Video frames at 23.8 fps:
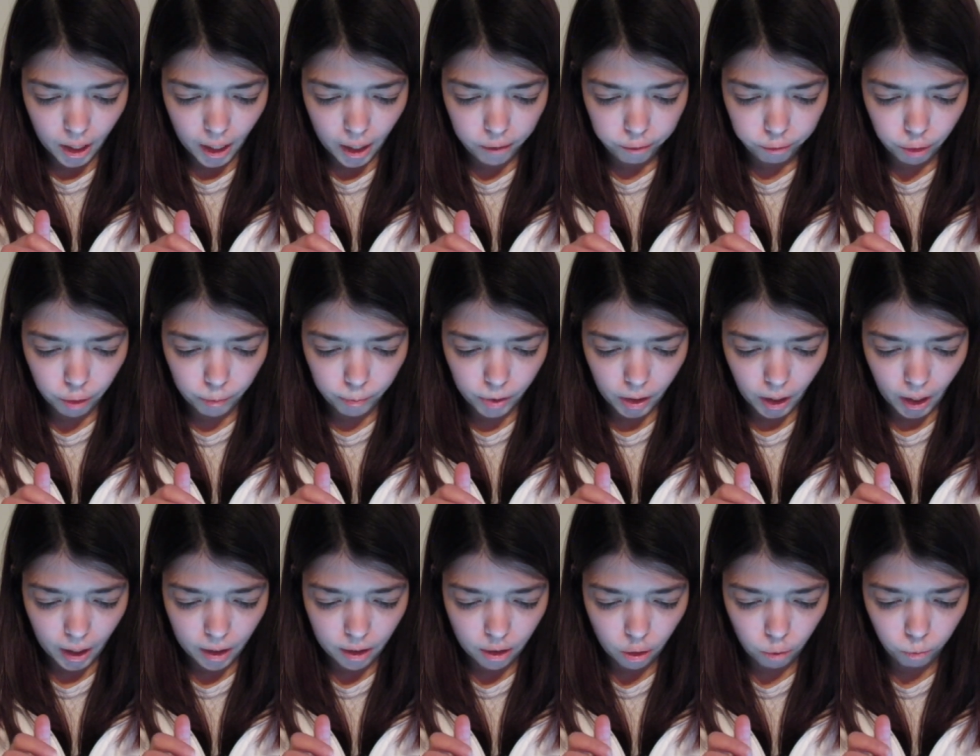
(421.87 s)
tightrope
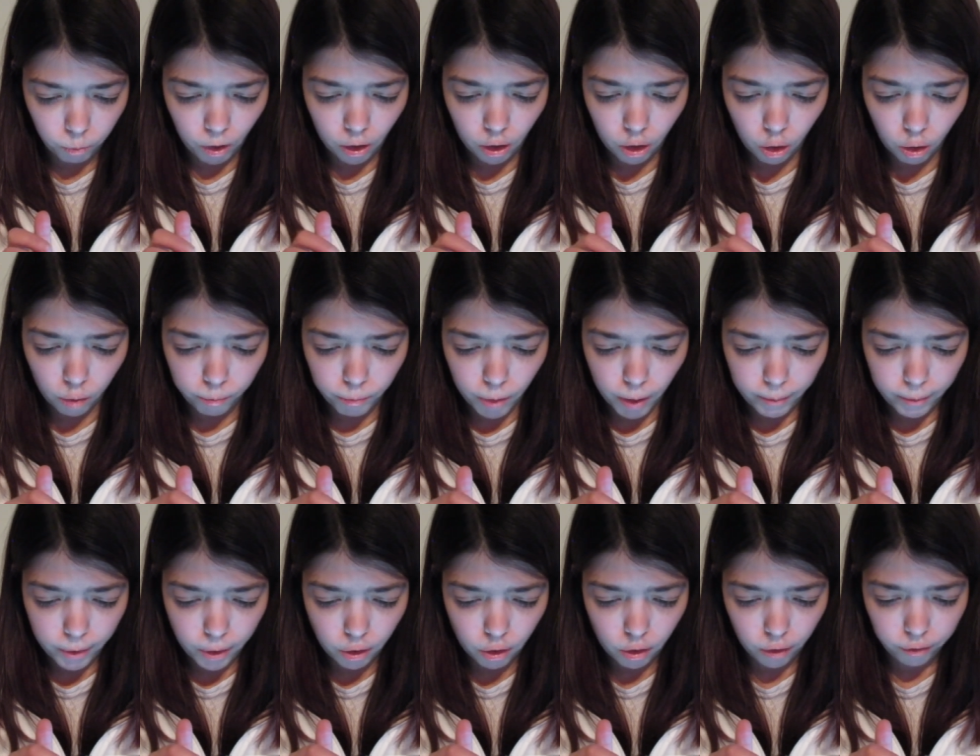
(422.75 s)
dancer with no
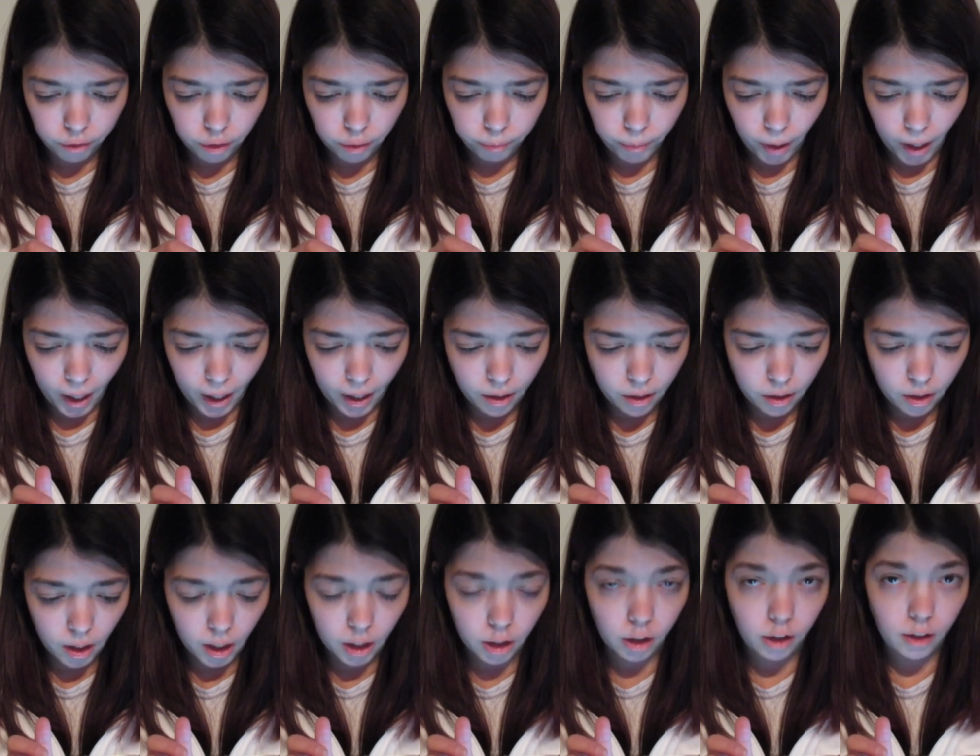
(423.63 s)
memories of her
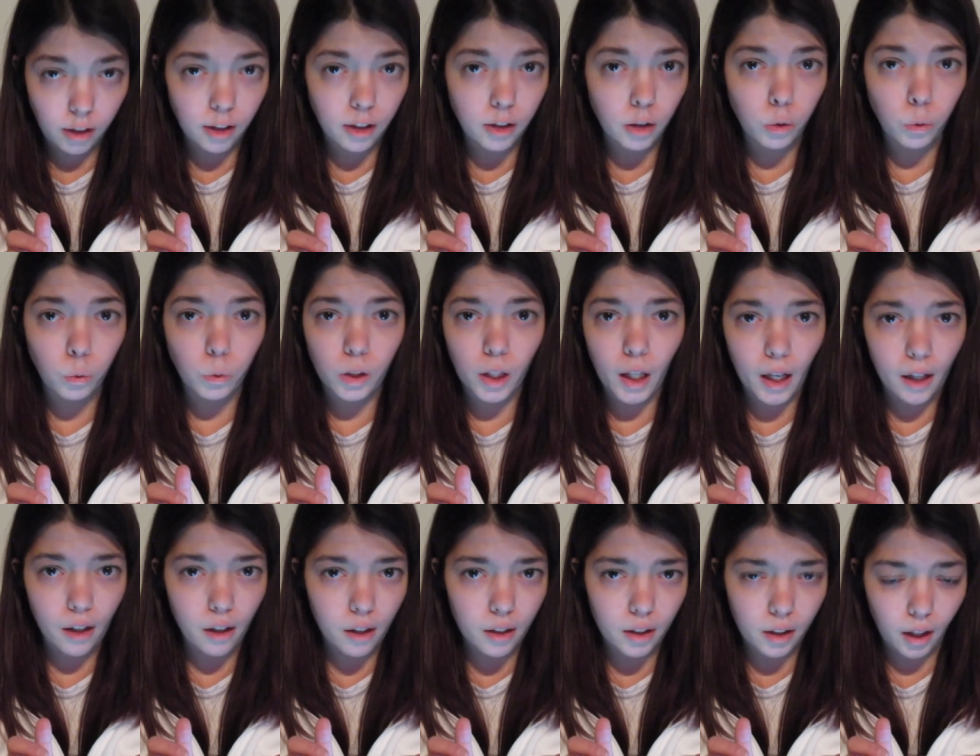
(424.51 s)
past, a girl who
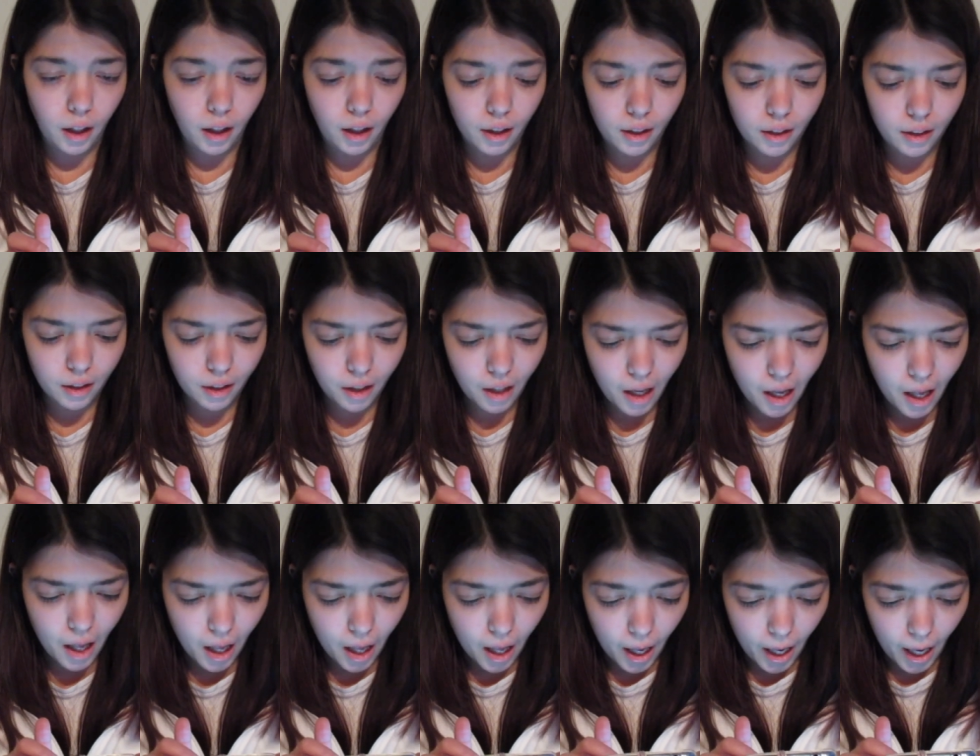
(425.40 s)
cannot die.
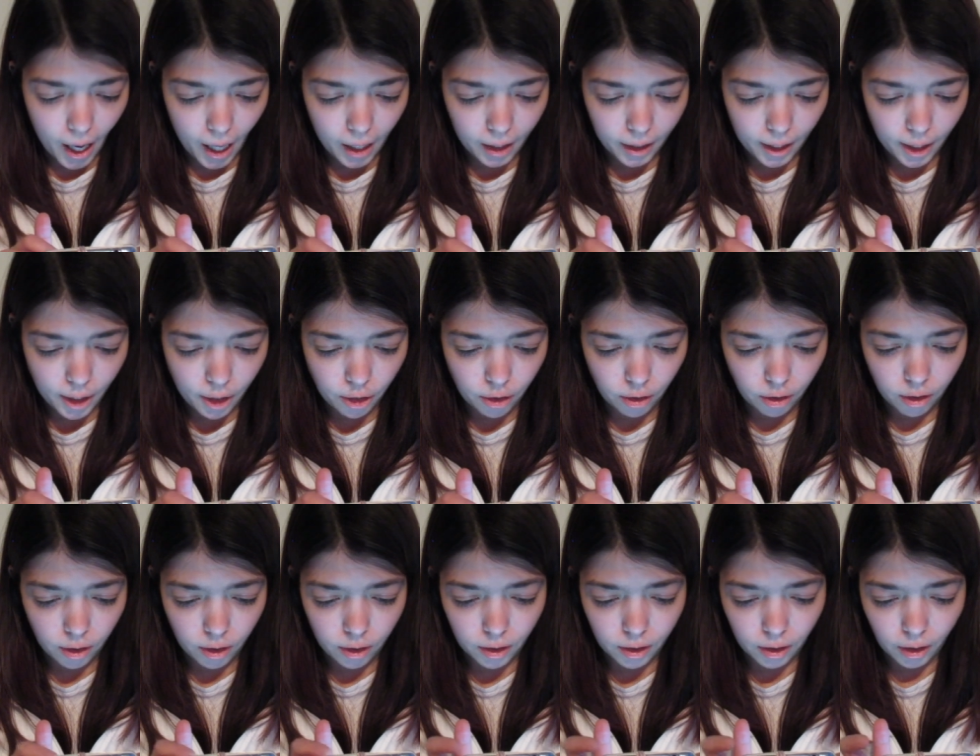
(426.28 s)
At least she
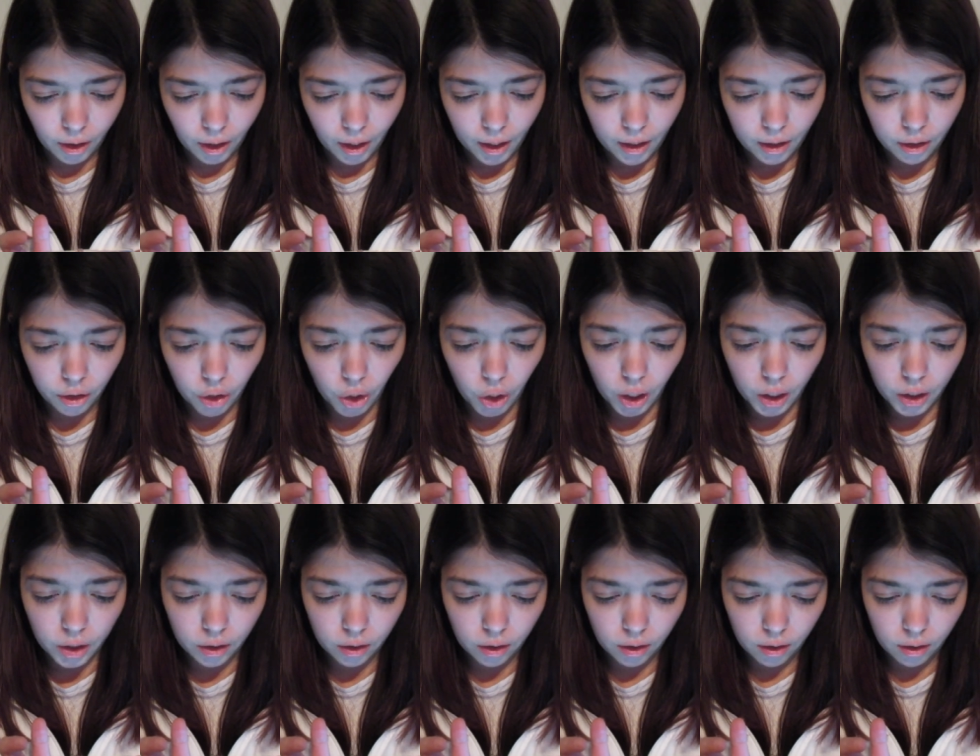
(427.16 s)
couldn't die, not
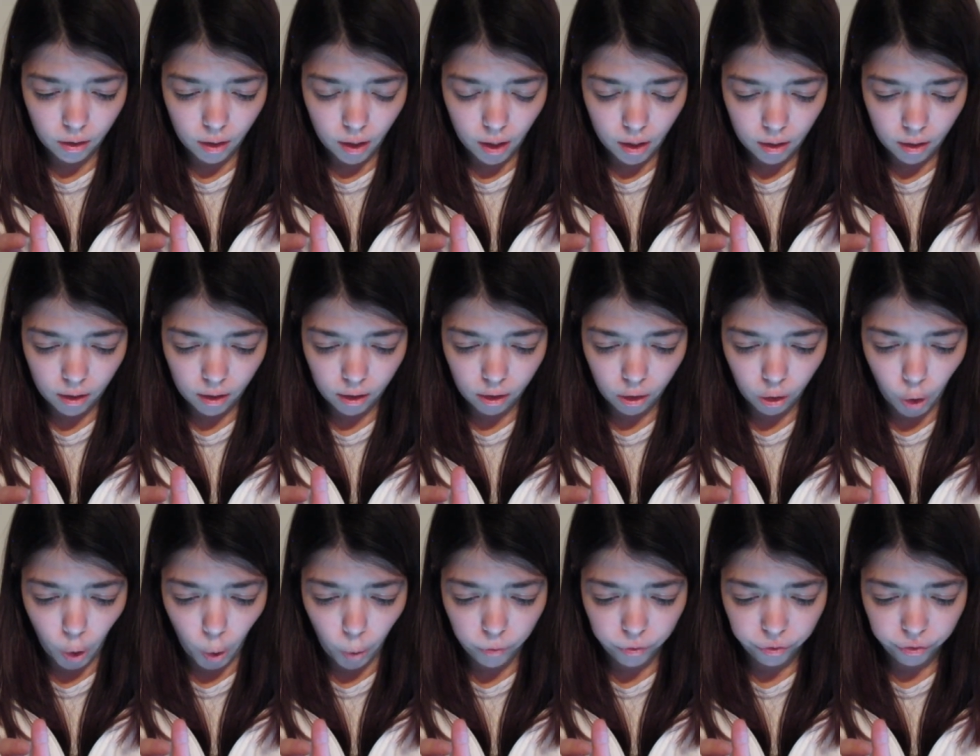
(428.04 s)
un until
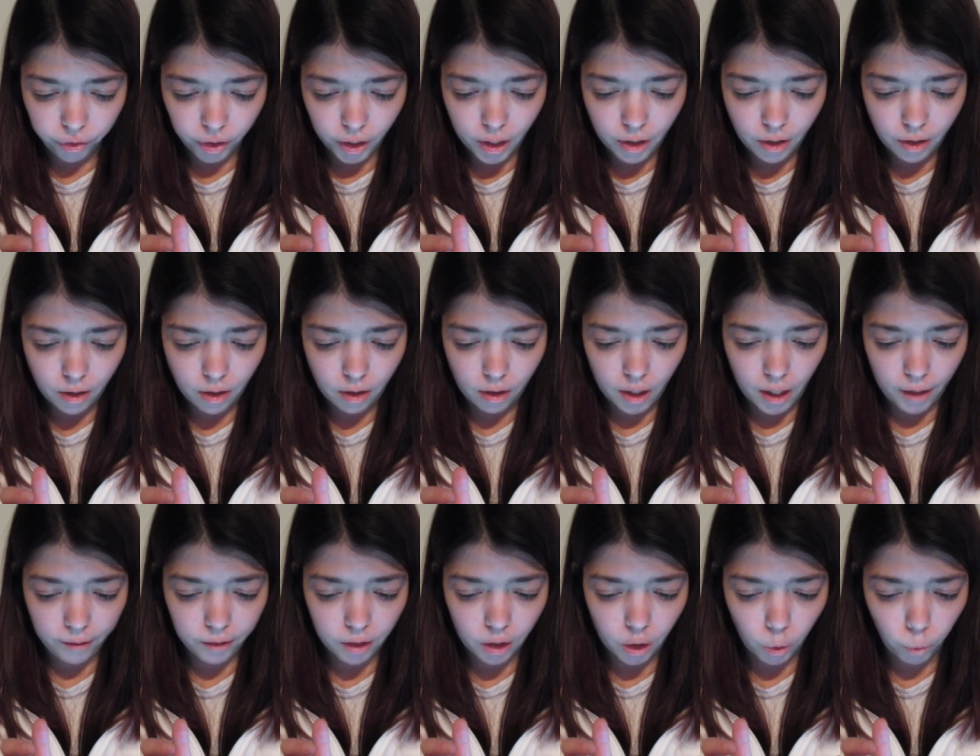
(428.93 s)
her own friends
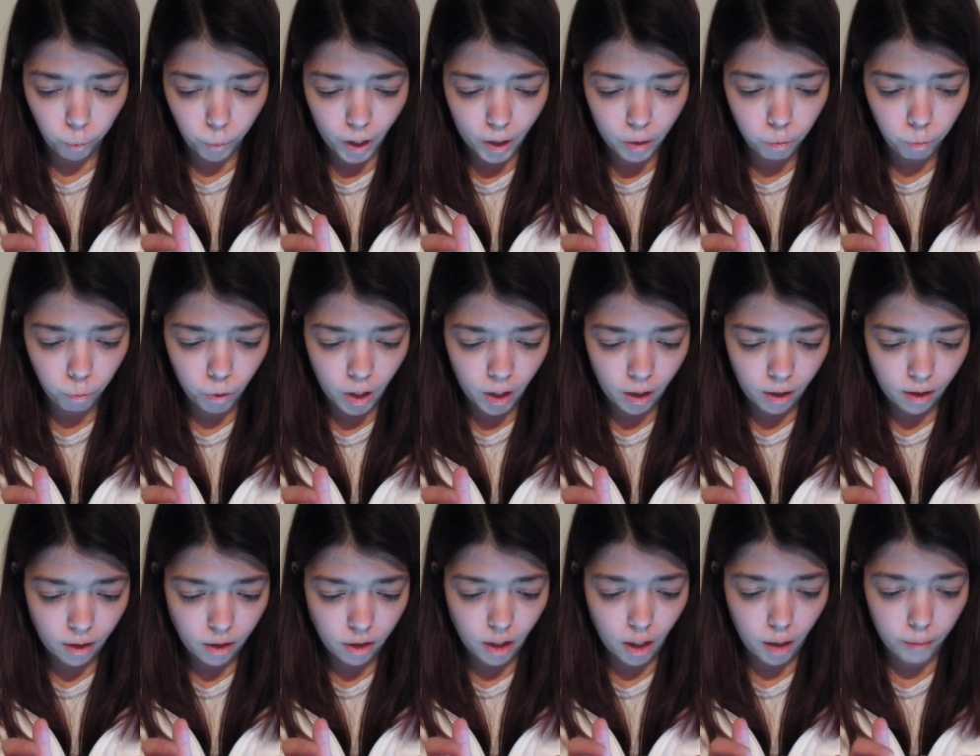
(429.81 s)
discovered her one
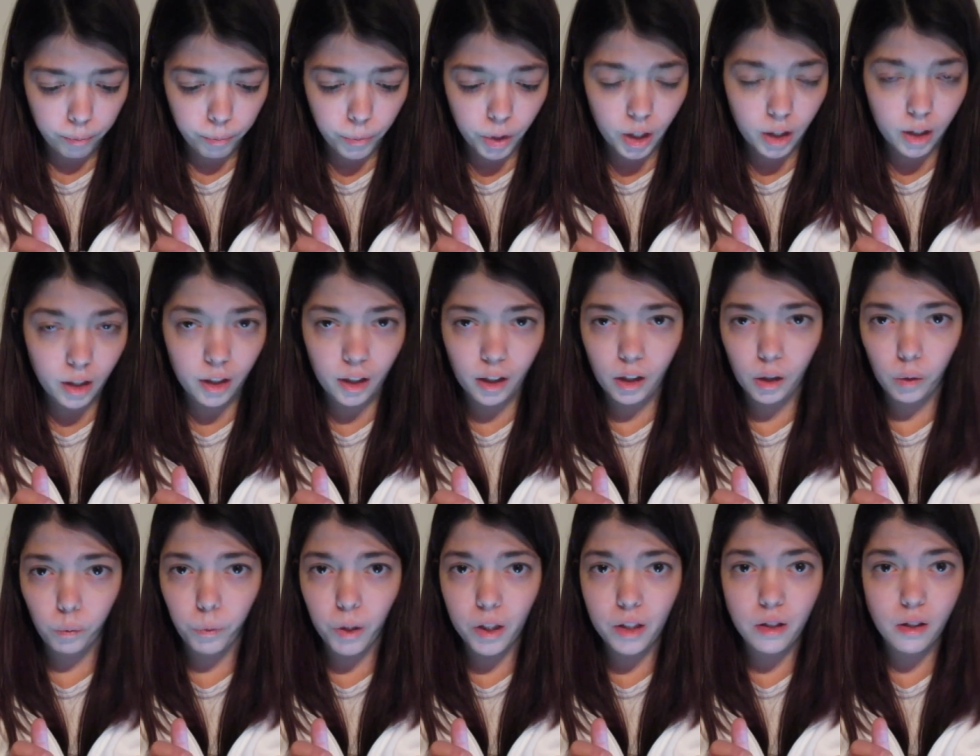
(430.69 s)
weakness and murdered her
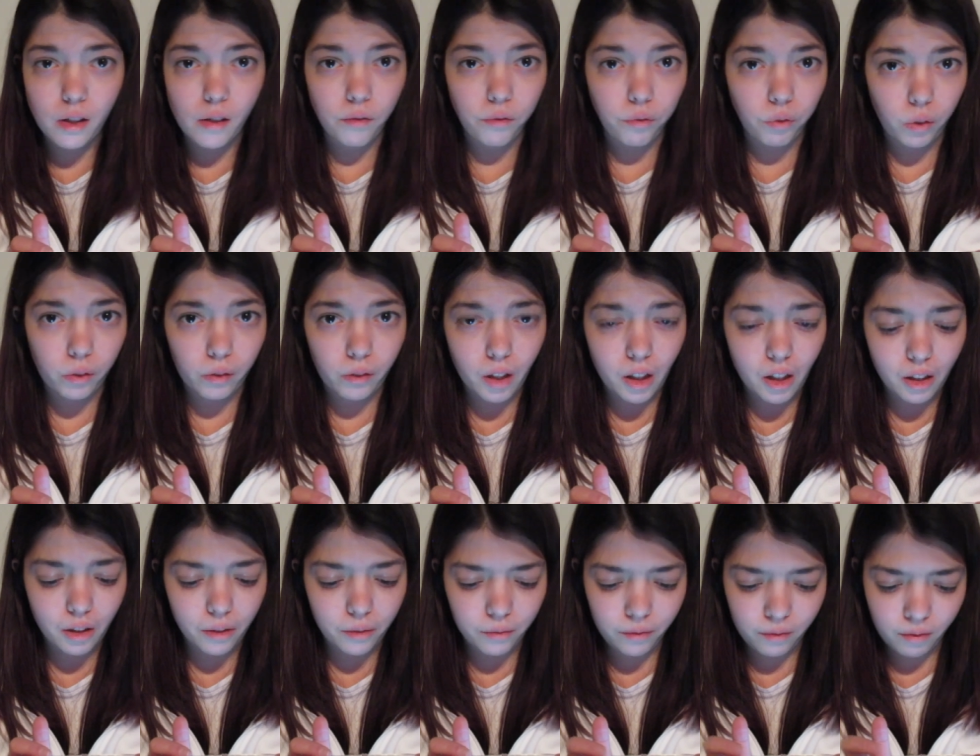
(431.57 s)
once and for
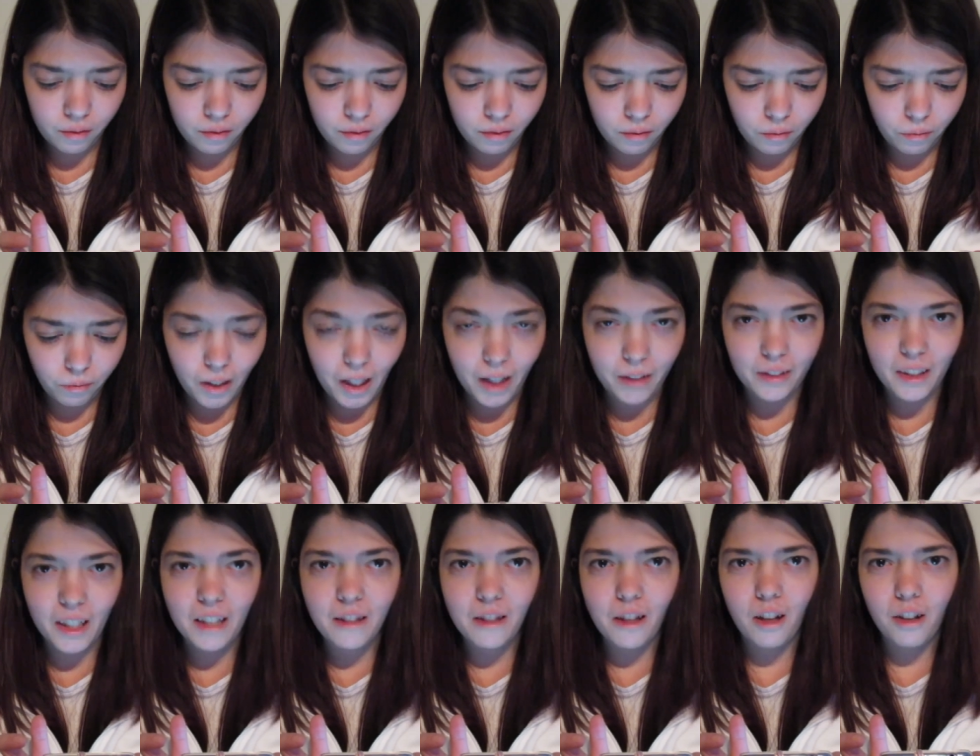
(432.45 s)
all. Wow,
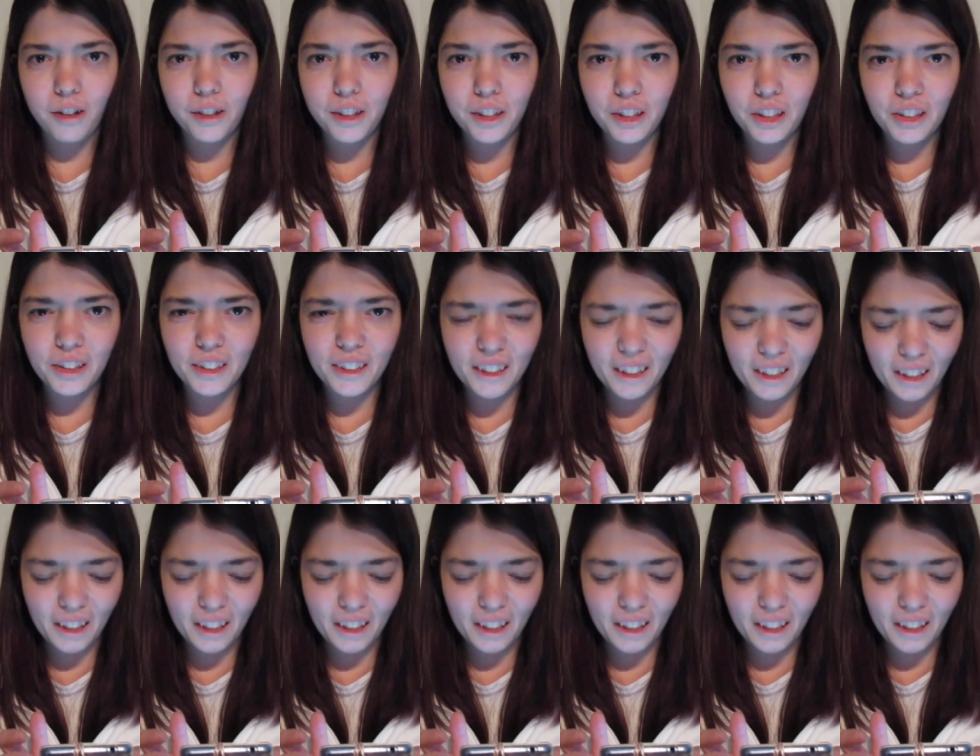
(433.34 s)
that's harsh.